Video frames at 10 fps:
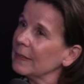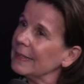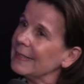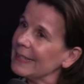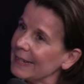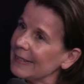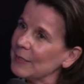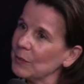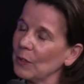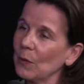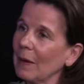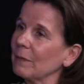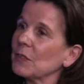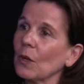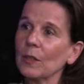these years, you know,
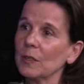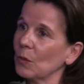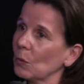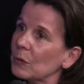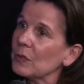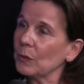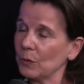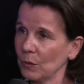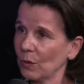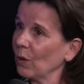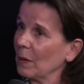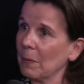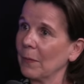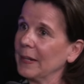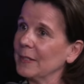have started also to
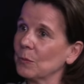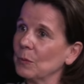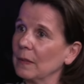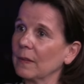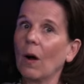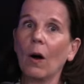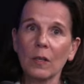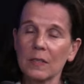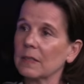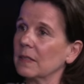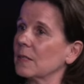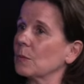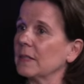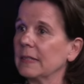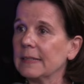collaborate with artists,
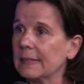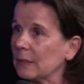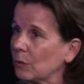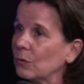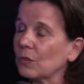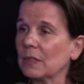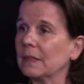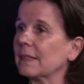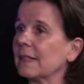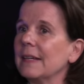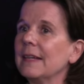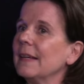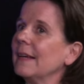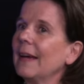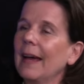with mm-hmm. institutions. Mm-hmm.
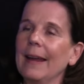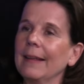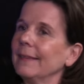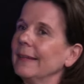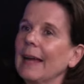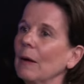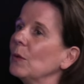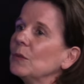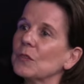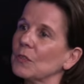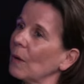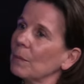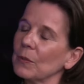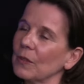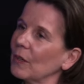And I think I won't stop,
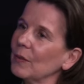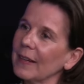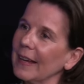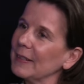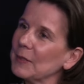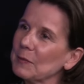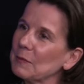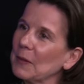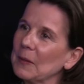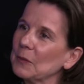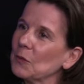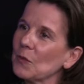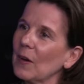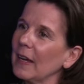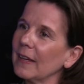you know, kind of uh,
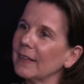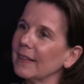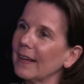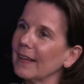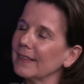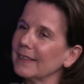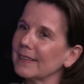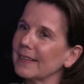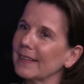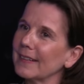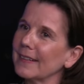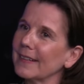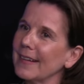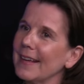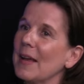try and. Uh,
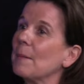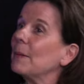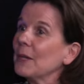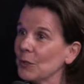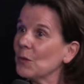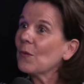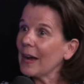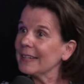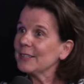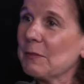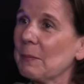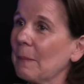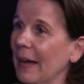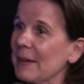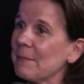but you're right.
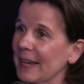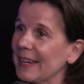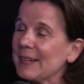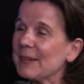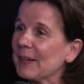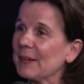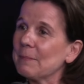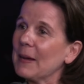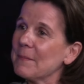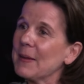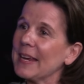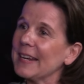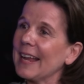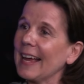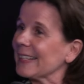My main my
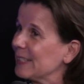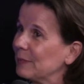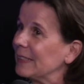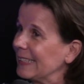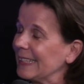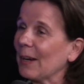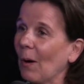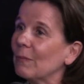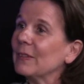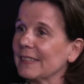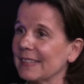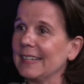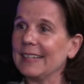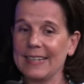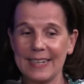main activity,
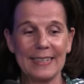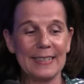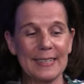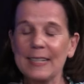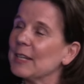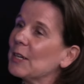obviously, is